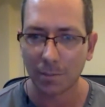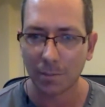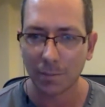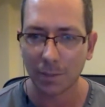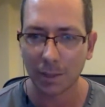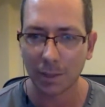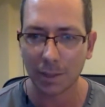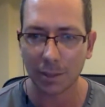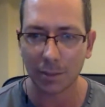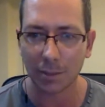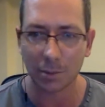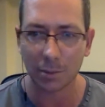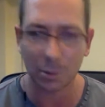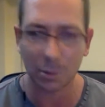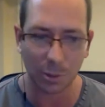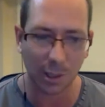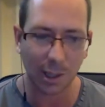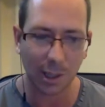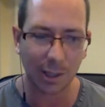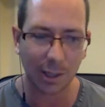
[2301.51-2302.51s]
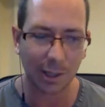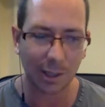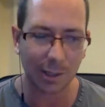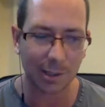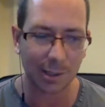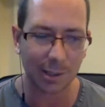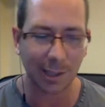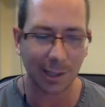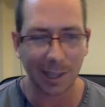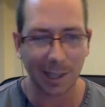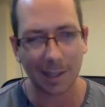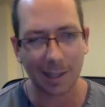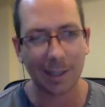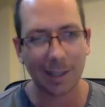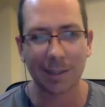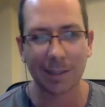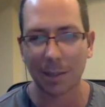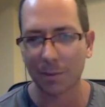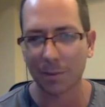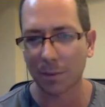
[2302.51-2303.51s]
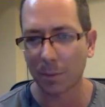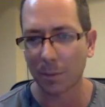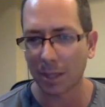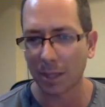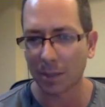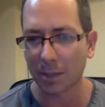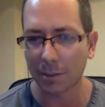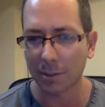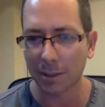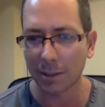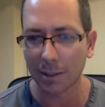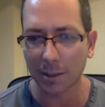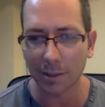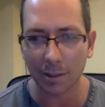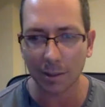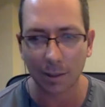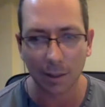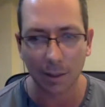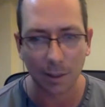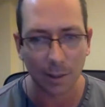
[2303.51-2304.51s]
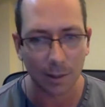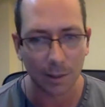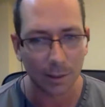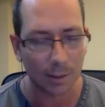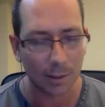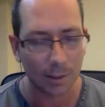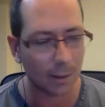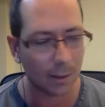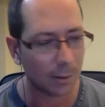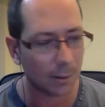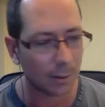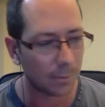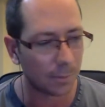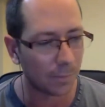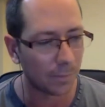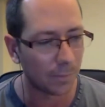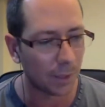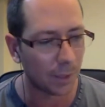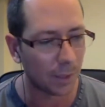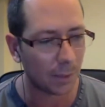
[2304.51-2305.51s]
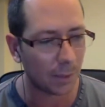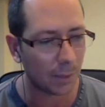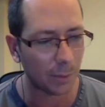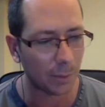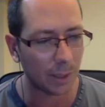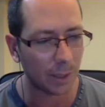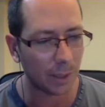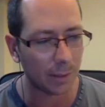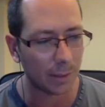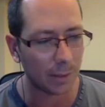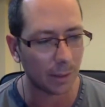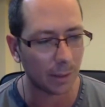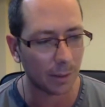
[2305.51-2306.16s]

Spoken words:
Like they're trying, and it's just like, that's not for me. I don't like it. So, I would want to.